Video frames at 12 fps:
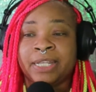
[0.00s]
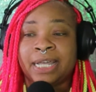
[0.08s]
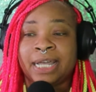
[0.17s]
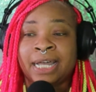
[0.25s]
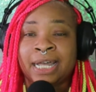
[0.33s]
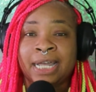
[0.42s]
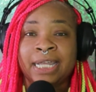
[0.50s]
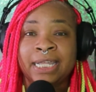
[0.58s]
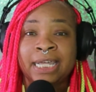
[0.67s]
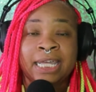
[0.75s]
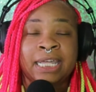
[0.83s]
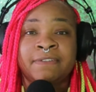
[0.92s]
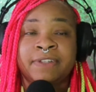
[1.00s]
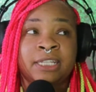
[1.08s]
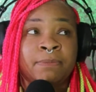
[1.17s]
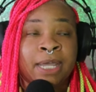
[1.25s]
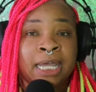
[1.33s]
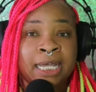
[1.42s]
I have in the
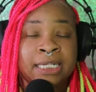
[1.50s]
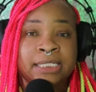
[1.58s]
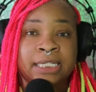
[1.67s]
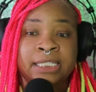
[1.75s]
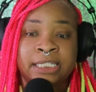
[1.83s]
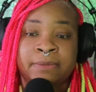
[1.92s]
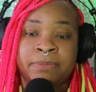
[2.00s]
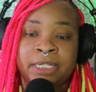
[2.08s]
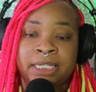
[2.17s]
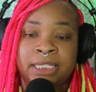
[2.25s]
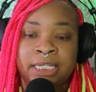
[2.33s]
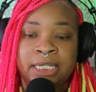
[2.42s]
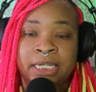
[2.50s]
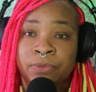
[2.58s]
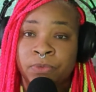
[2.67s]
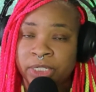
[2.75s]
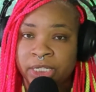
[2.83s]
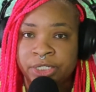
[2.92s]
past attempted the
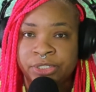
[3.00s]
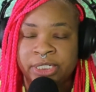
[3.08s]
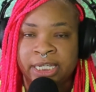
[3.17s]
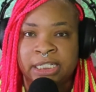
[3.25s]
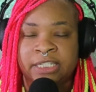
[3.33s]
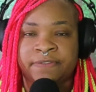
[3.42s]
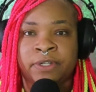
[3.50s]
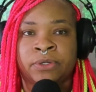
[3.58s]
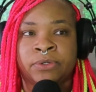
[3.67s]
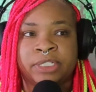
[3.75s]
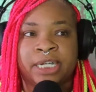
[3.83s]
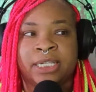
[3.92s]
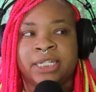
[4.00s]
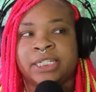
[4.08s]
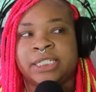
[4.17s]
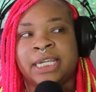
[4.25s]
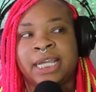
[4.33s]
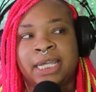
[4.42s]
100 Days of Code
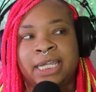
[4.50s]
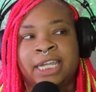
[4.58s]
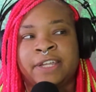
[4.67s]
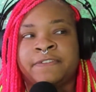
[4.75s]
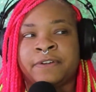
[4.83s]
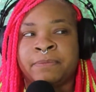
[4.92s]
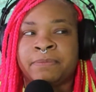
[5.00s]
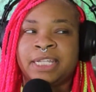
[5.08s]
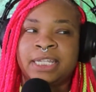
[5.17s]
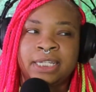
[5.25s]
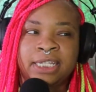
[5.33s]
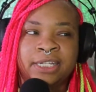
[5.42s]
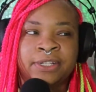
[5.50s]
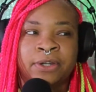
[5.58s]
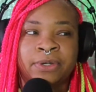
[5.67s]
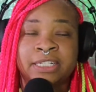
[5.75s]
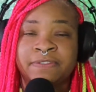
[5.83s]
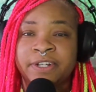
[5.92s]
challenge. And for me,
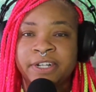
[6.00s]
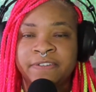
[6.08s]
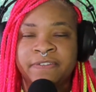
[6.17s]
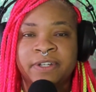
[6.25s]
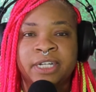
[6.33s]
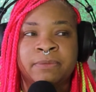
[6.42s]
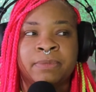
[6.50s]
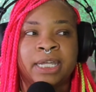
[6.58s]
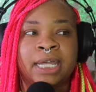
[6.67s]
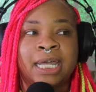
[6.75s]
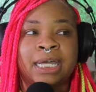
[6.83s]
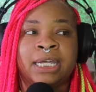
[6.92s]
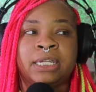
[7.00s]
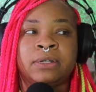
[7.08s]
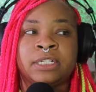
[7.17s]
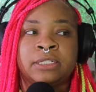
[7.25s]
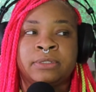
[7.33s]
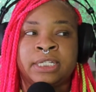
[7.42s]
it's very fun, but I
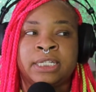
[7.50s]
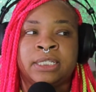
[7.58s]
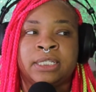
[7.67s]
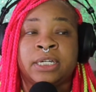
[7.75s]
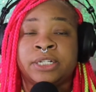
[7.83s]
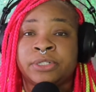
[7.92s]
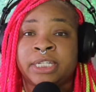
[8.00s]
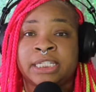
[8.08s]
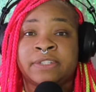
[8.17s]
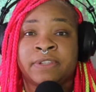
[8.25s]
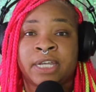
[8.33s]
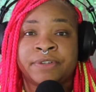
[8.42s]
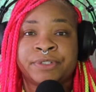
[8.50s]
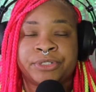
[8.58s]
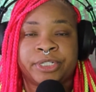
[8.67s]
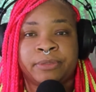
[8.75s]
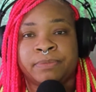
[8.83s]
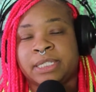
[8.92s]
also did 100 days of live
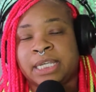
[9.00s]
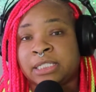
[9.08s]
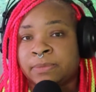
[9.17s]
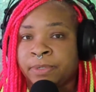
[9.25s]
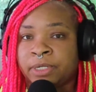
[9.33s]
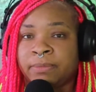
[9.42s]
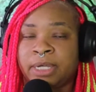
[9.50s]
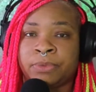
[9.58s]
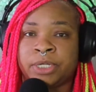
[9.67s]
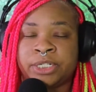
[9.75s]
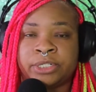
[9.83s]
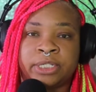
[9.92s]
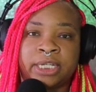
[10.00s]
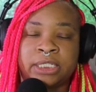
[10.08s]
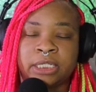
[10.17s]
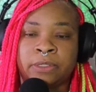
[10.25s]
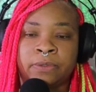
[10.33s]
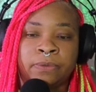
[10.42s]
streams as a part of my 100 Days
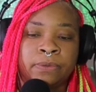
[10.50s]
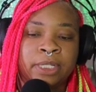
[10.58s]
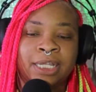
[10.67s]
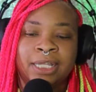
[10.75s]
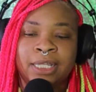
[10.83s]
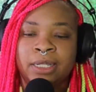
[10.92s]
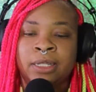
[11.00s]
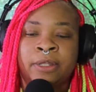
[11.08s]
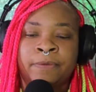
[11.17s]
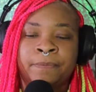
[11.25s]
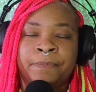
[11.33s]
of Code. Um,